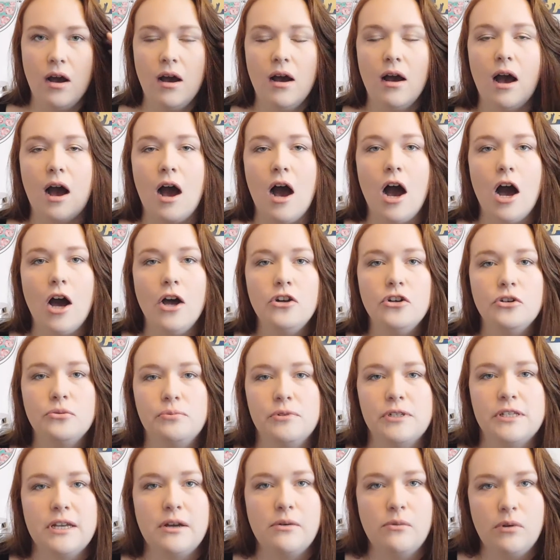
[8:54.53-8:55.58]

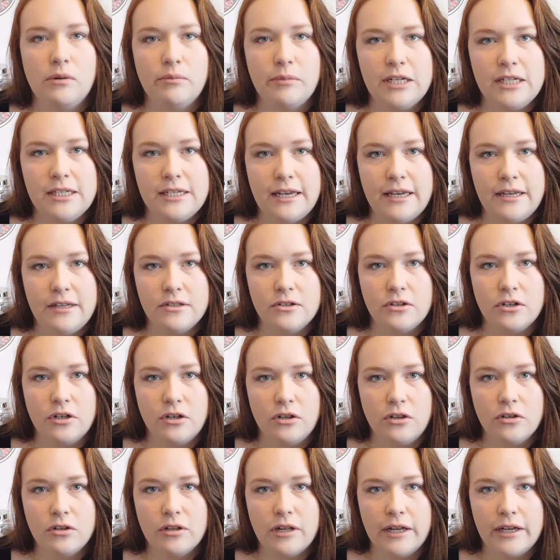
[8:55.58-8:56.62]
100% what my days are going
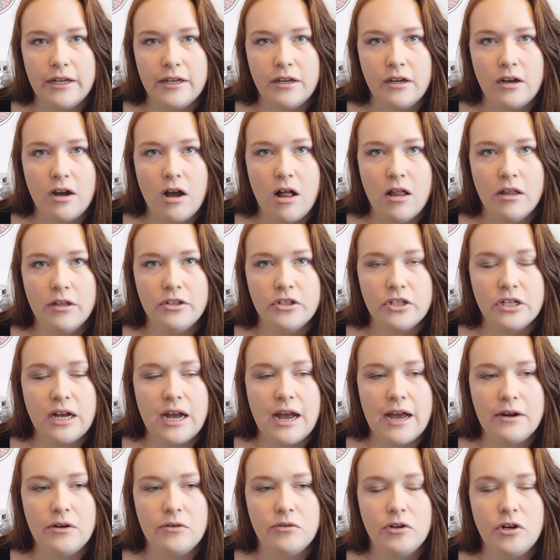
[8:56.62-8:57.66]
to look like in college. Like
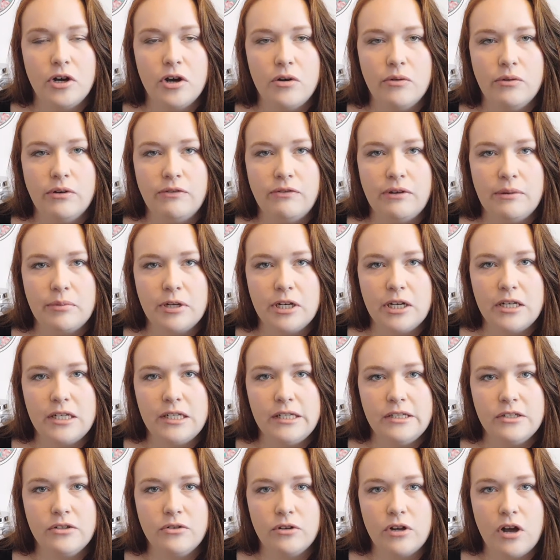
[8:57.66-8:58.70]
I don't know if I'm going to
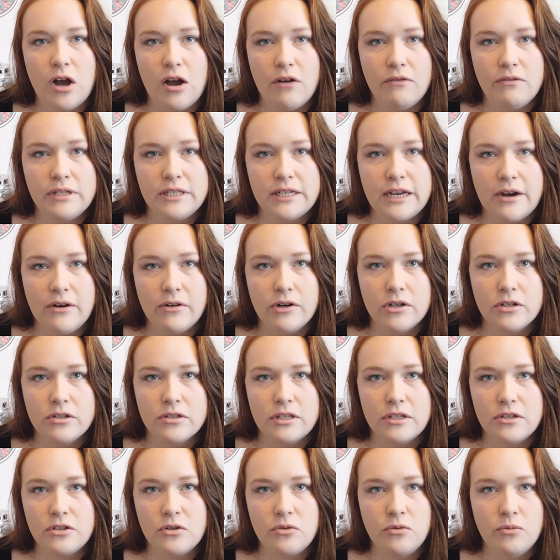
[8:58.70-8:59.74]
need to go to office hours
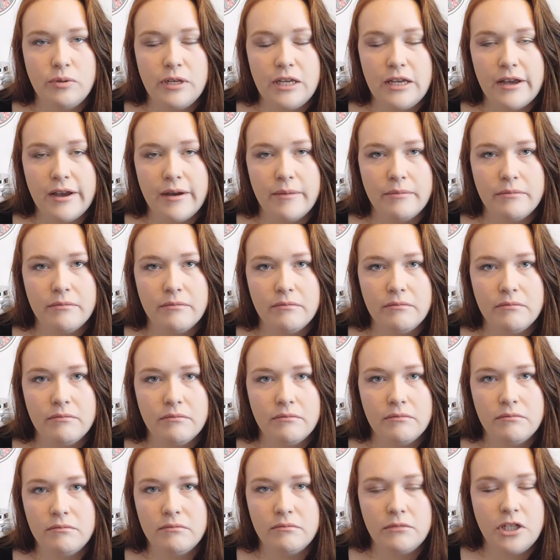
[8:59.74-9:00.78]
at 2
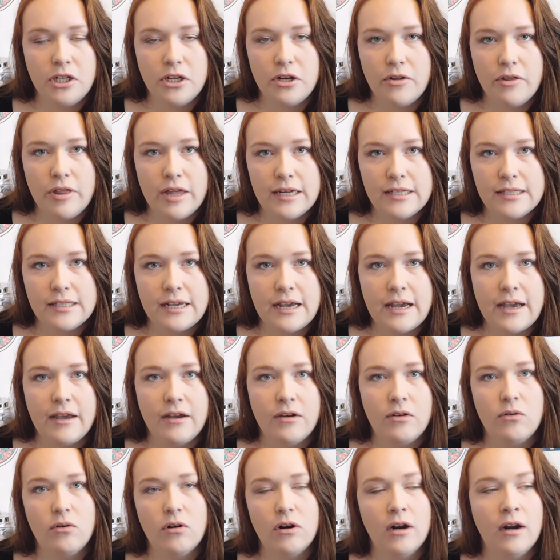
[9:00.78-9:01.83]
p.m., that day,
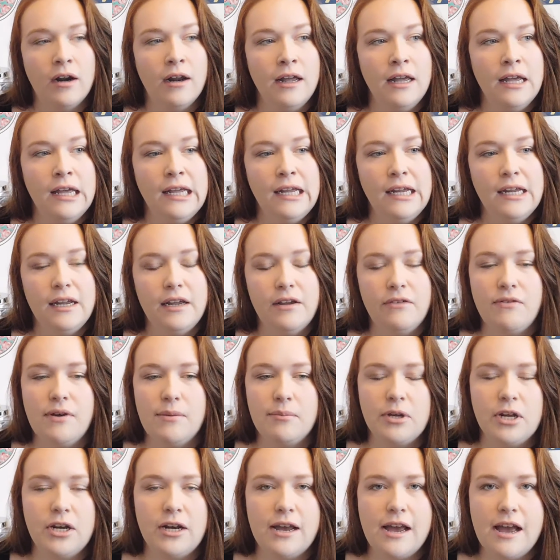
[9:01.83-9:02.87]
or if
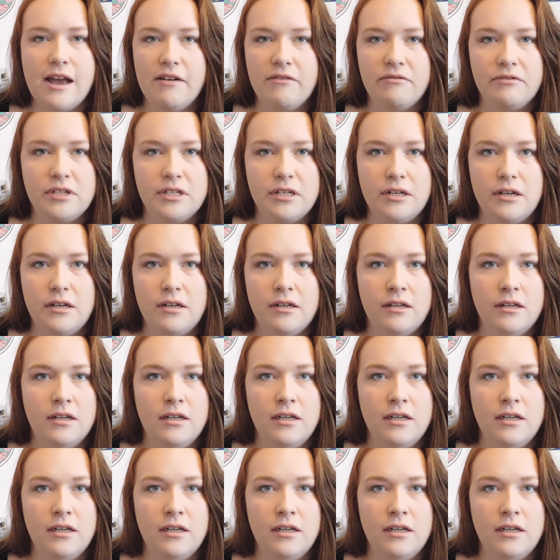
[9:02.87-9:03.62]
I'm going to have to